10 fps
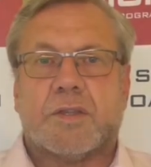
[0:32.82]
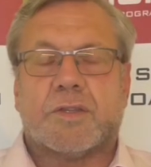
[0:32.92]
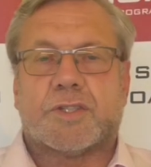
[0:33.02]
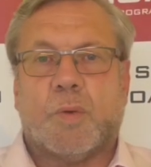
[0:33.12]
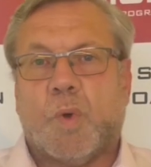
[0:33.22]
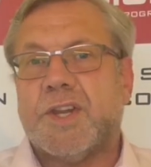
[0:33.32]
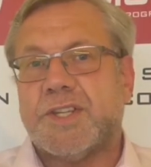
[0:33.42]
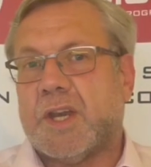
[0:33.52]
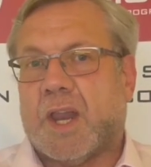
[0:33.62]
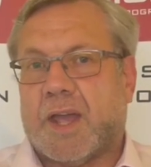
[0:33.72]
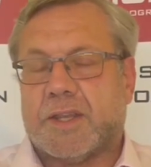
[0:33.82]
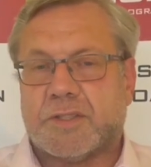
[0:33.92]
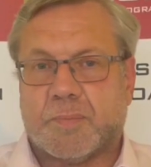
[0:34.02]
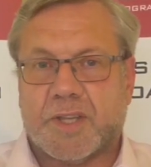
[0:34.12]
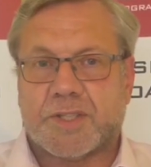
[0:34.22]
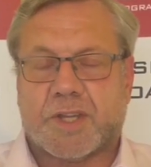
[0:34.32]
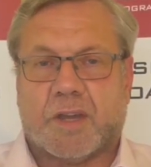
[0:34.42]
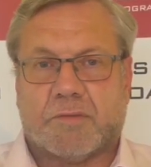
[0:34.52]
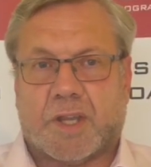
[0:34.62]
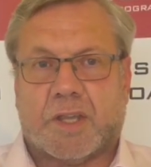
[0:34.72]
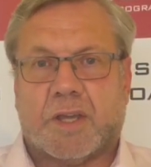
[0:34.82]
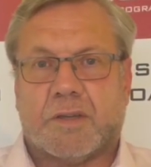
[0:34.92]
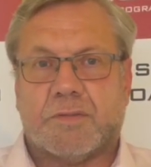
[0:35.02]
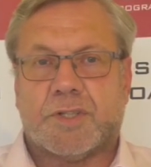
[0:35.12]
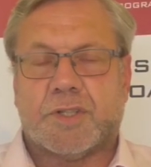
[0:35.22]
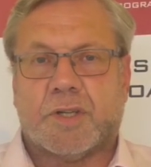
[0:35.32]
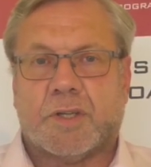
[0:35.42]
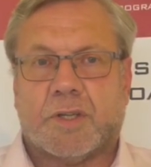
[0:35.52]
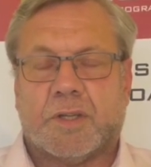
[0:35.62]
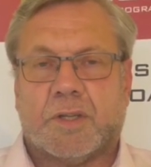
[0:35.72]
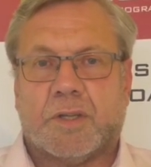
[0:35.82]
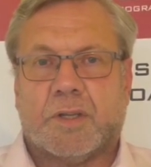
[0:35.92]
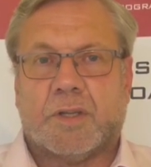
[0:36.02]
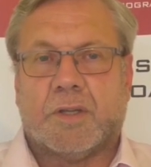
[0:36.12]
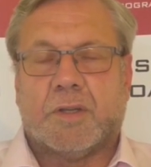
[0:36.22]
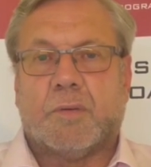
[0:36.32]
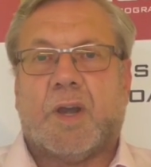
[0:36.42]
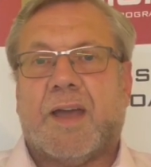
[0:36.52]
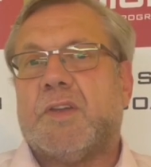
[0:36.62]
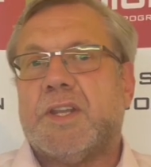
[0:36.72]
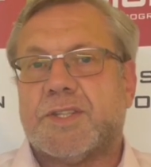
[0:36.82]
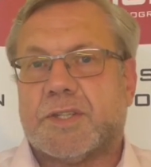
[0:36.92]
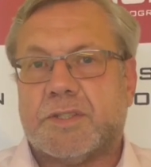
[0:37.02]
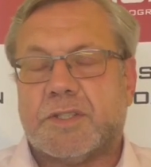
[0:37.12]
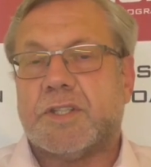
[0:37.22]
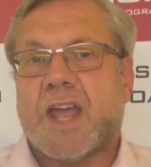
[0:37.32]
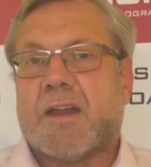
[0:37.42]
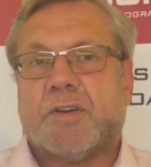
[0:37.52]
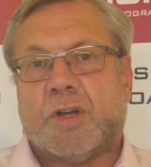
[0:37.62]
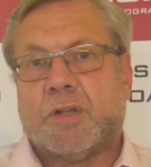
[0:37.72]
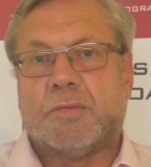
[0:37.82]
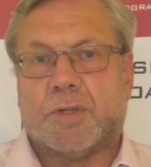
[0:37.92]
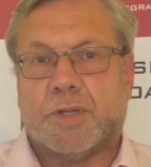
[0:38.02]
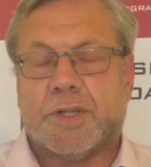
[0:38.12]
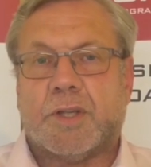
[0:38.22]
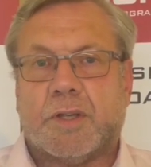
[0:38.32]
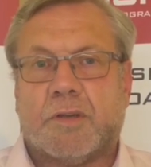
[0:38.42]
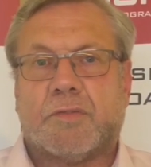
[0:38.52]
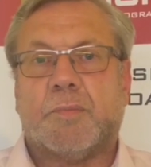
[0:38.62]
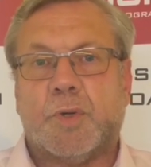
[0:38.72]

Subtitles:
So what is it like to be a SightRight coach? We'll have a listen to Darren Oldroyd from